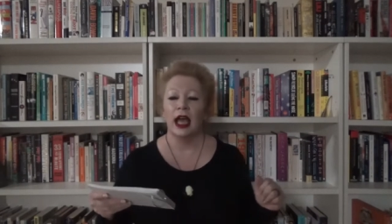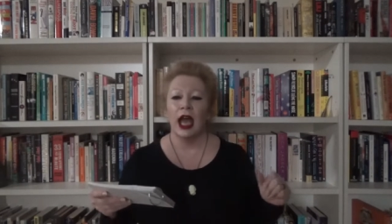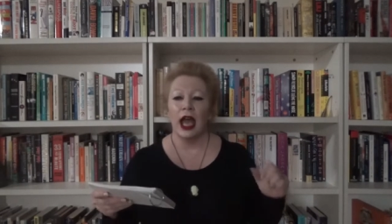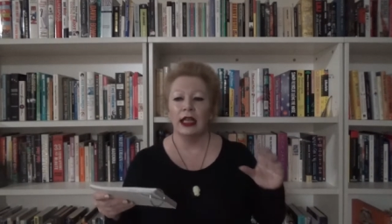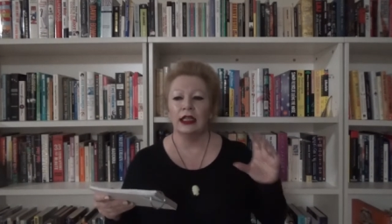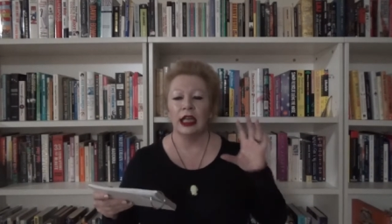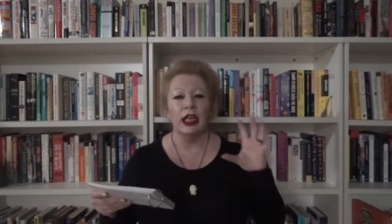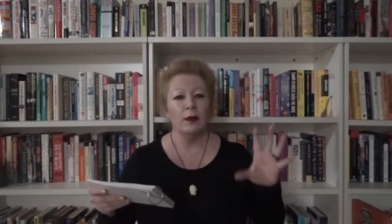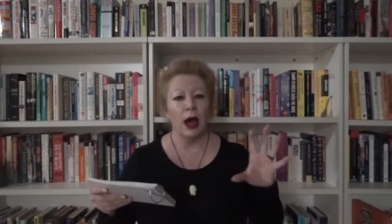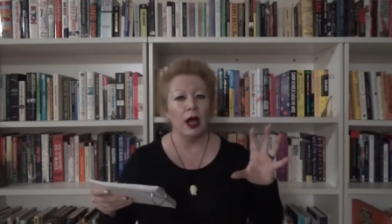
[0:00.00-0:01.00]
and
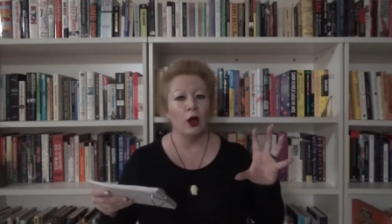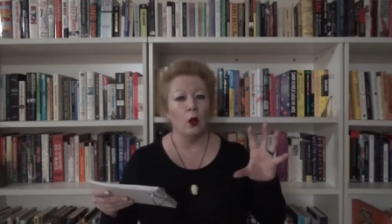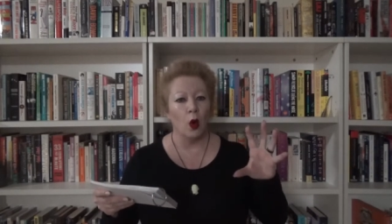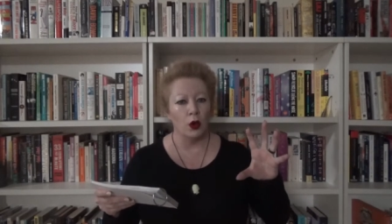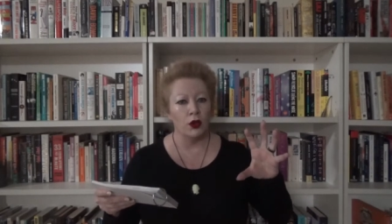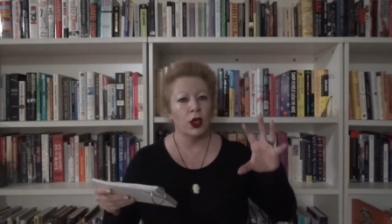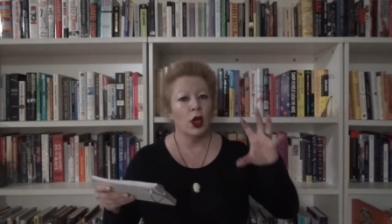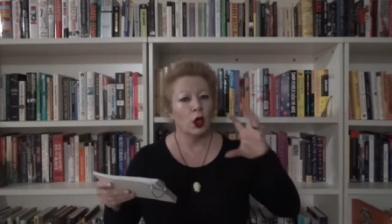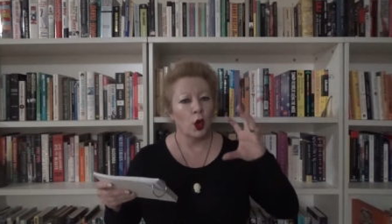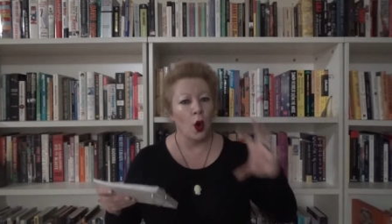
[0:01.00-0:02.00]
email was
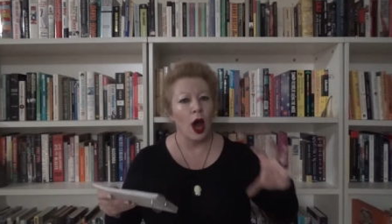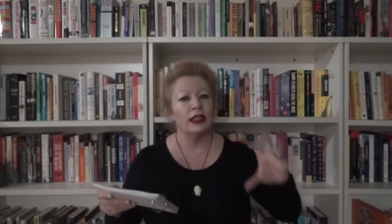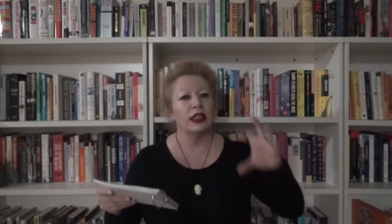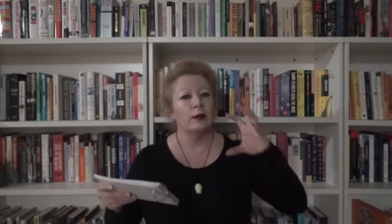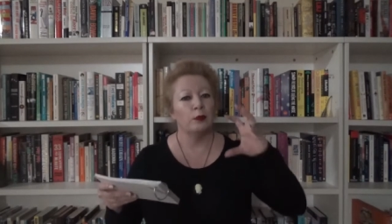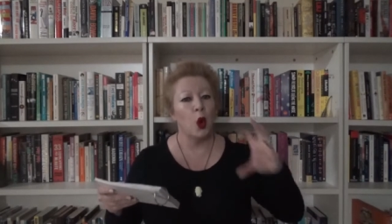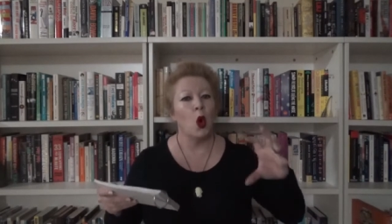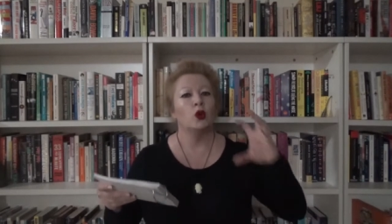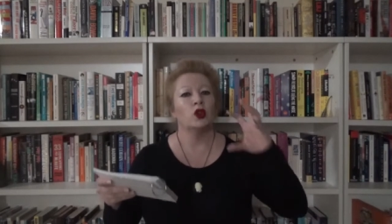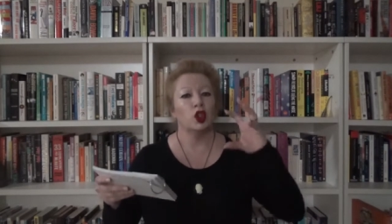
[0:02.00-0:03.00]
quite an
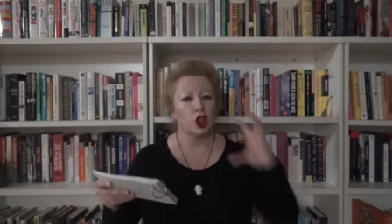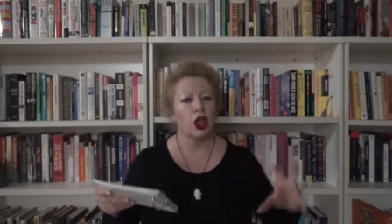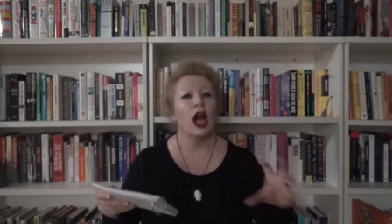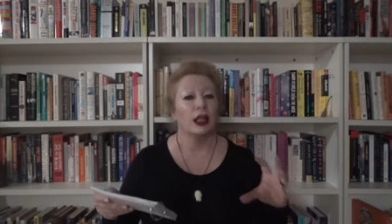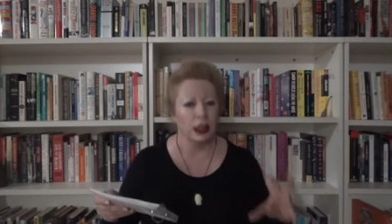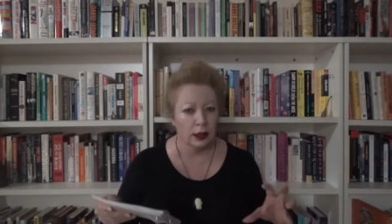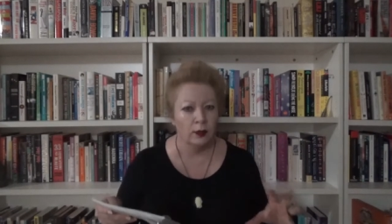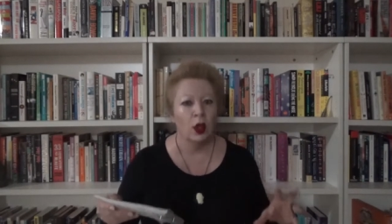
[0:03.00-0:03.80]
important chunk